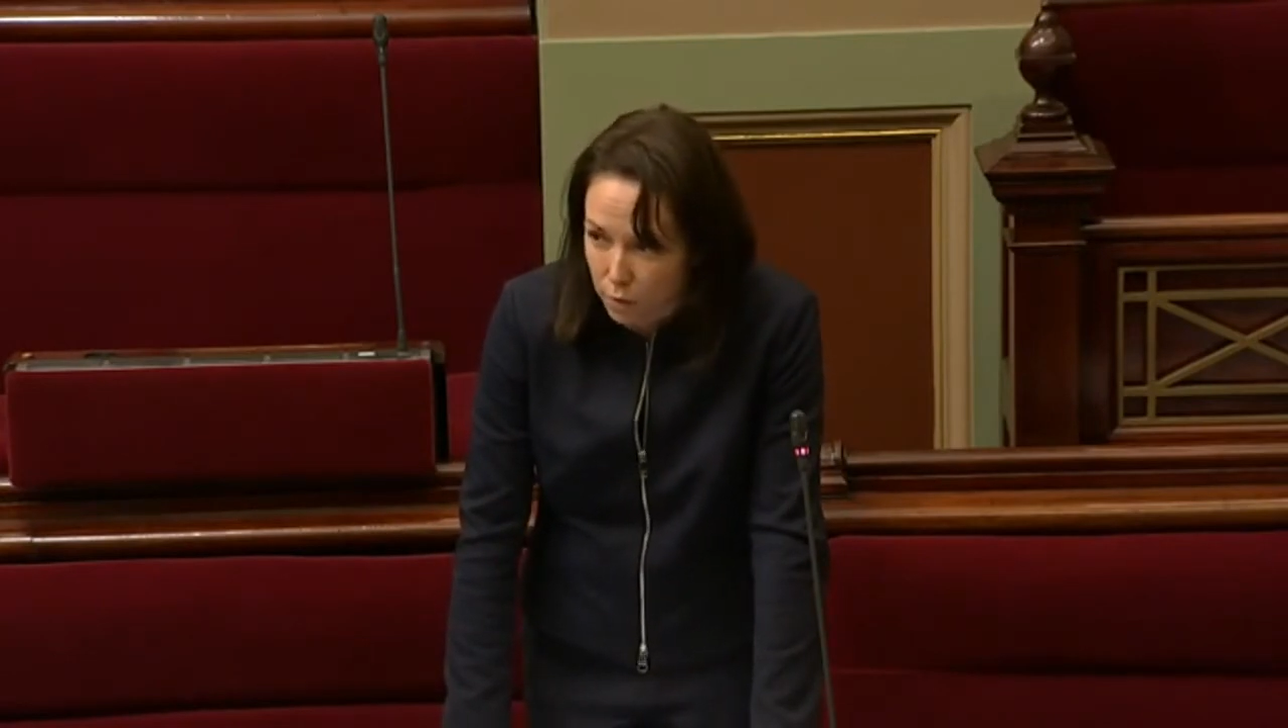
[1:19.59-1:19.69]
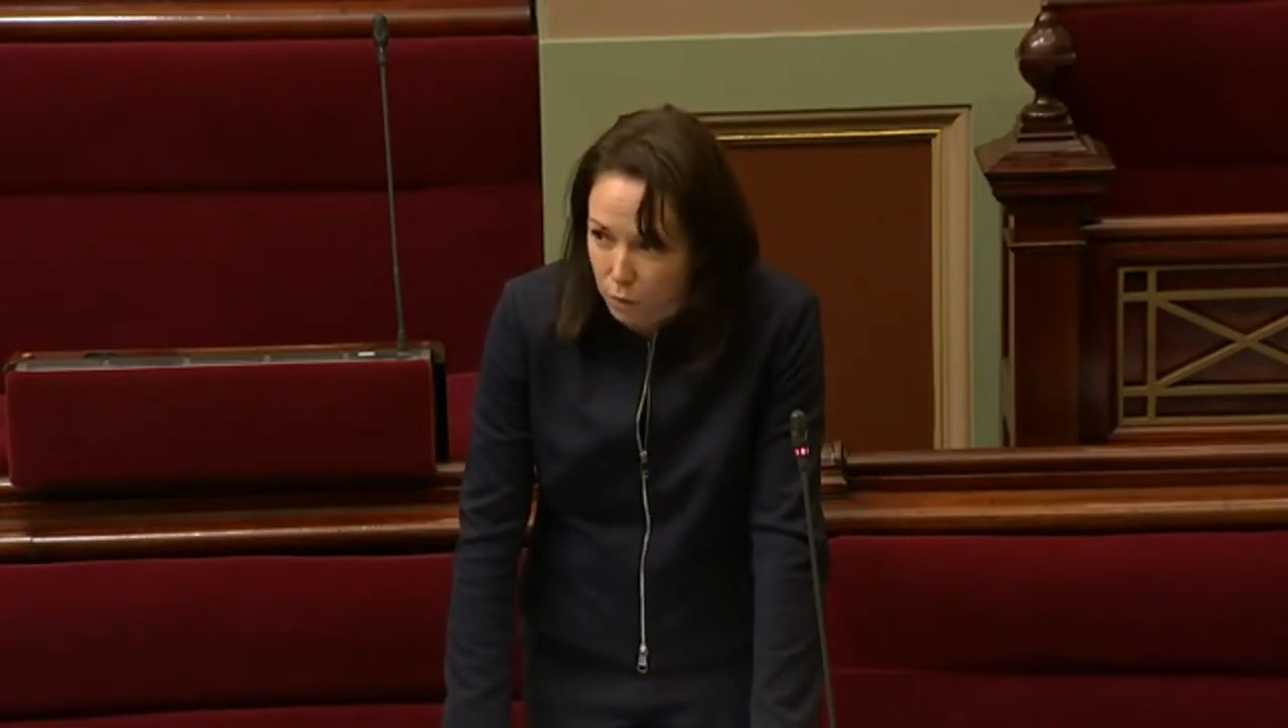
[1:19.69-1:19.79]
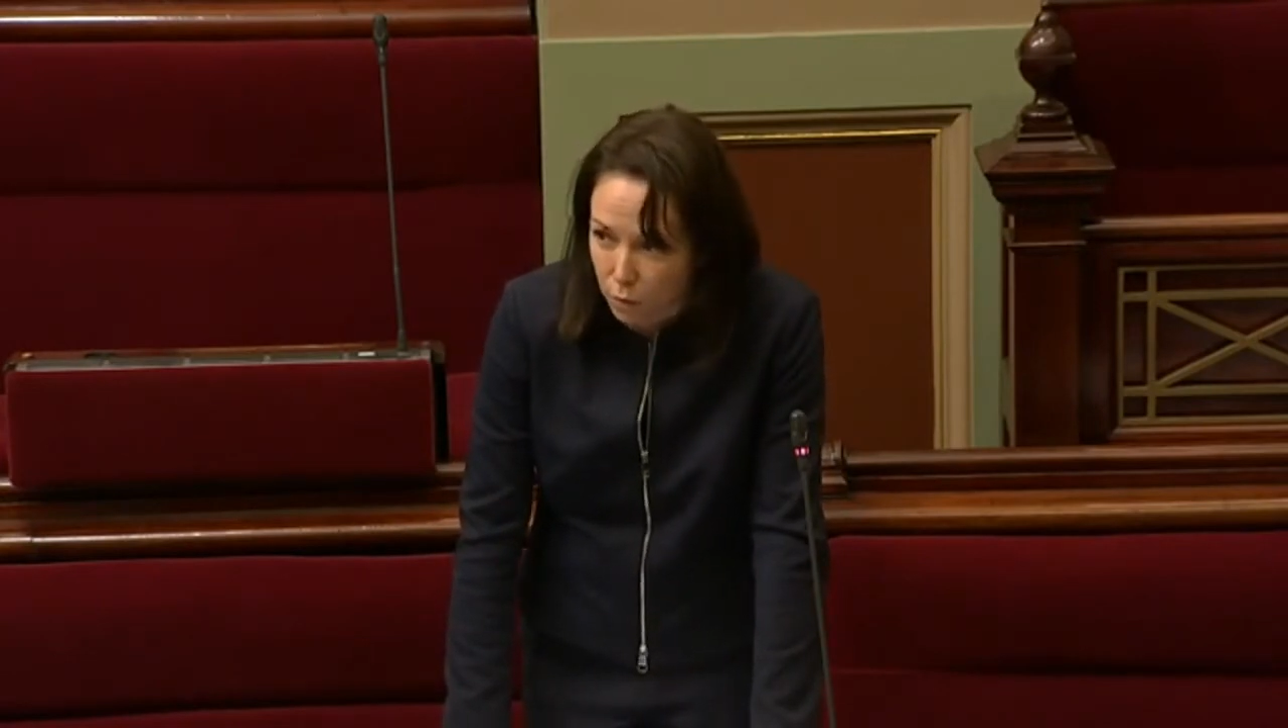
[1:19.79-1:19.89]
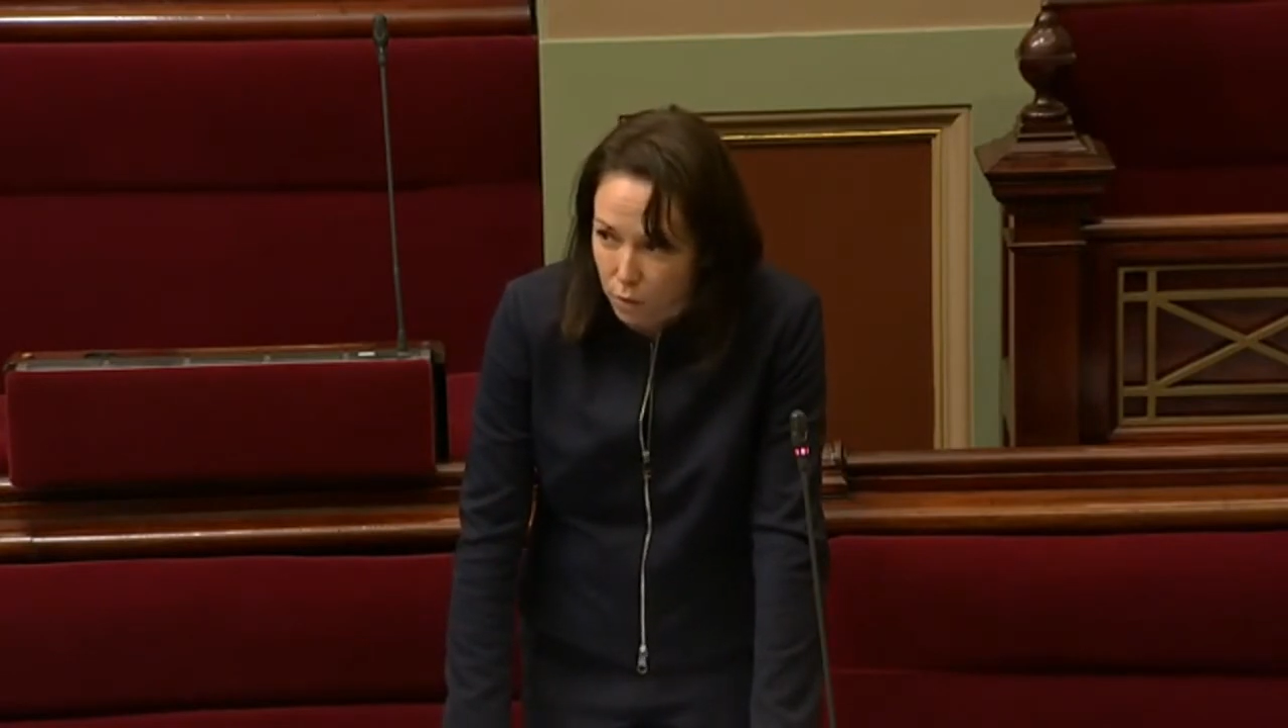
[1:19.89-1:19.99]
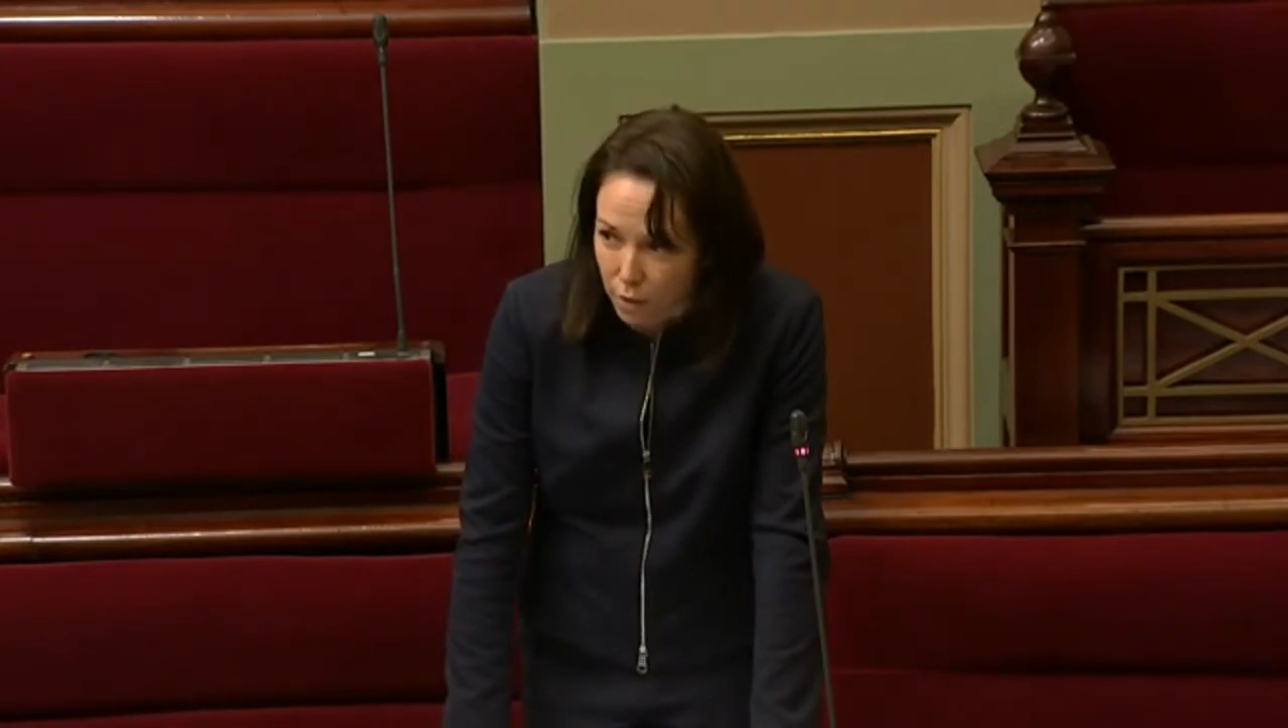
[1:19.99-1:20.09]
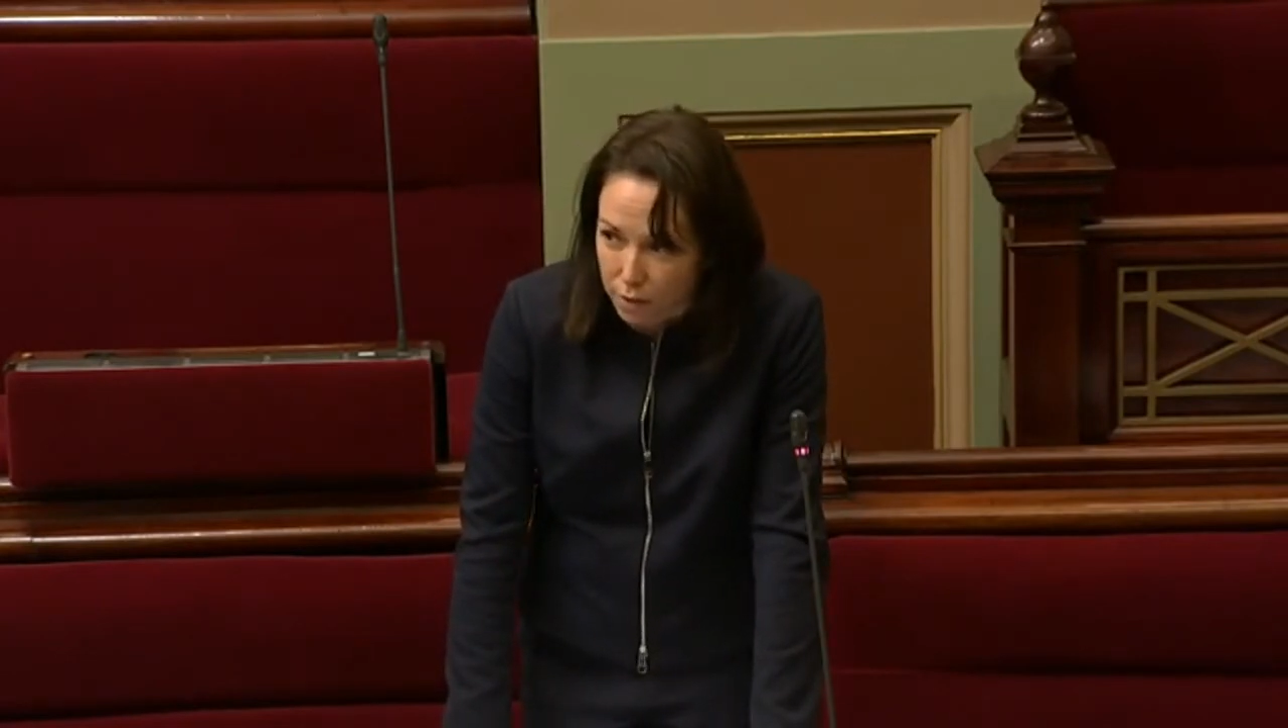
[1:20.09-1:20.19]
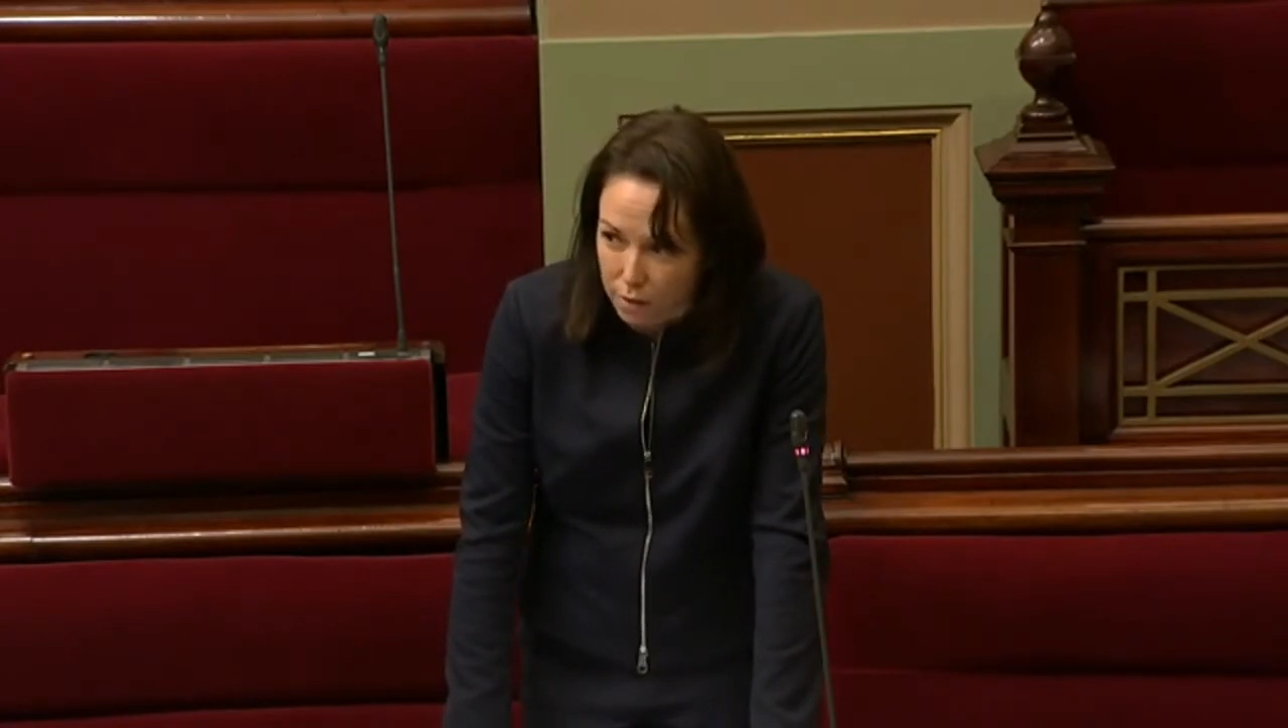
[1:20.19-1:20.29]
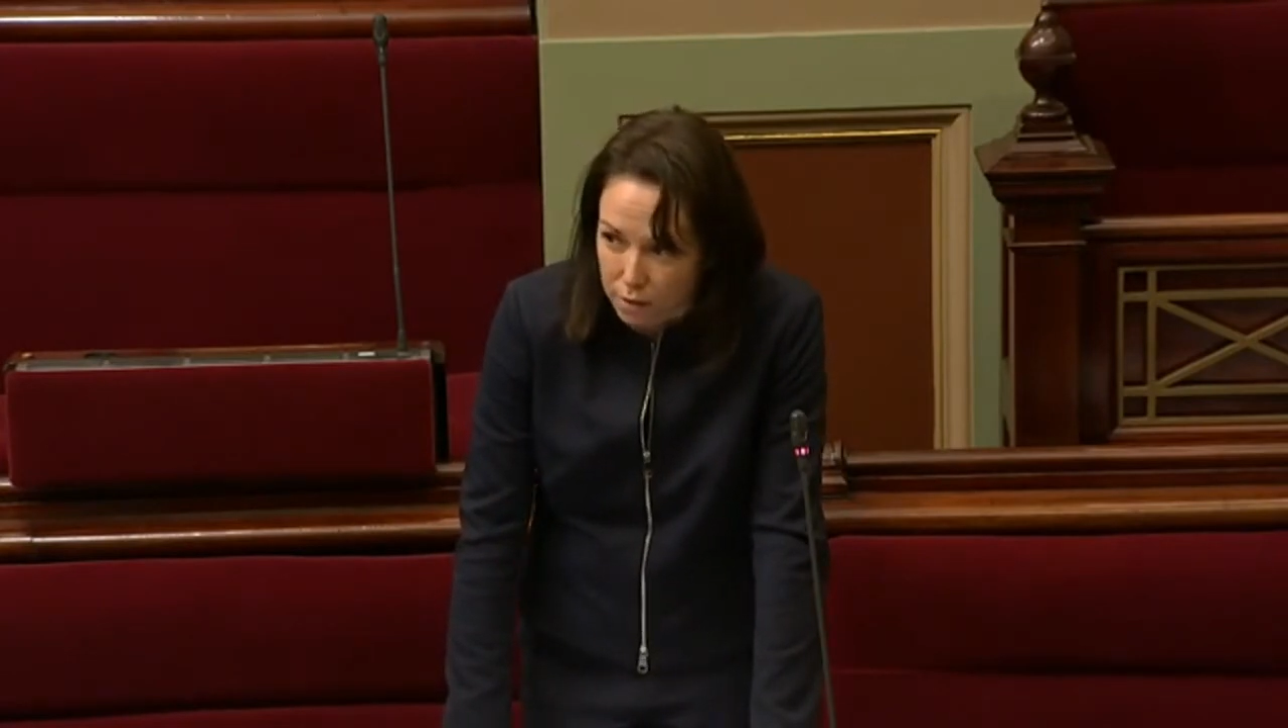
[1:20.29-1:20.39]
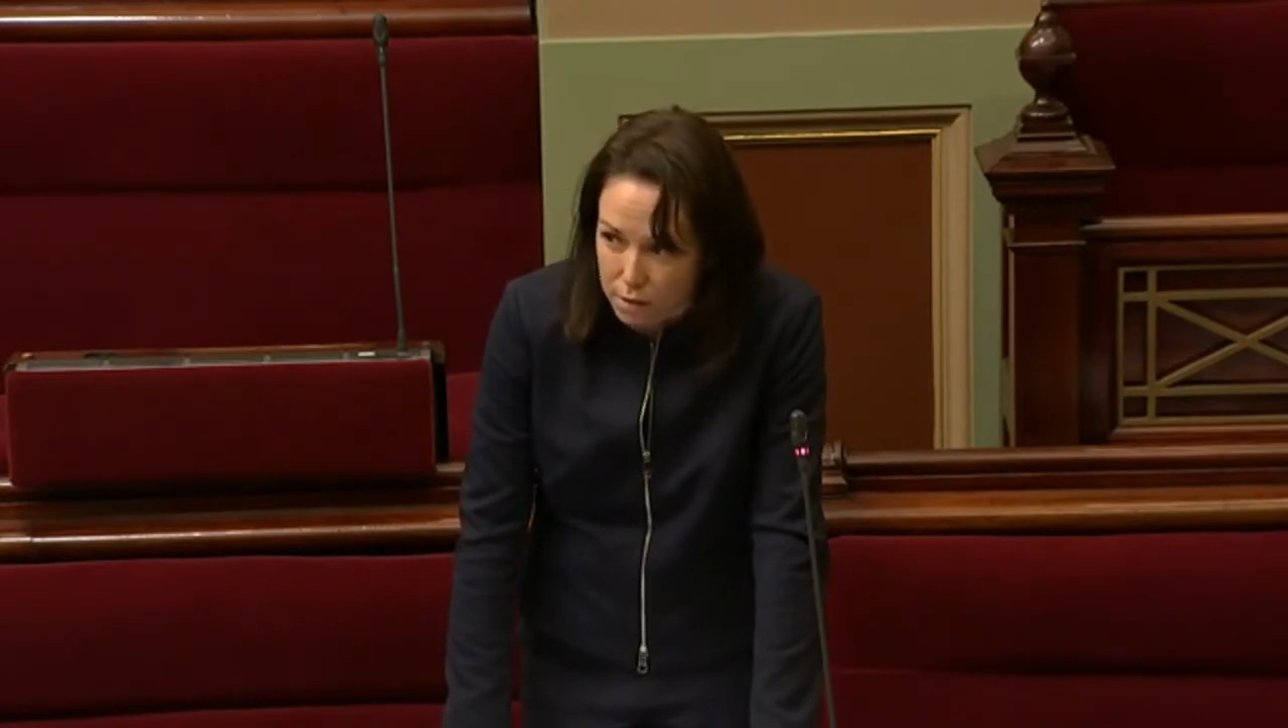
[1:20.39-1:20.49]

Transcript: through that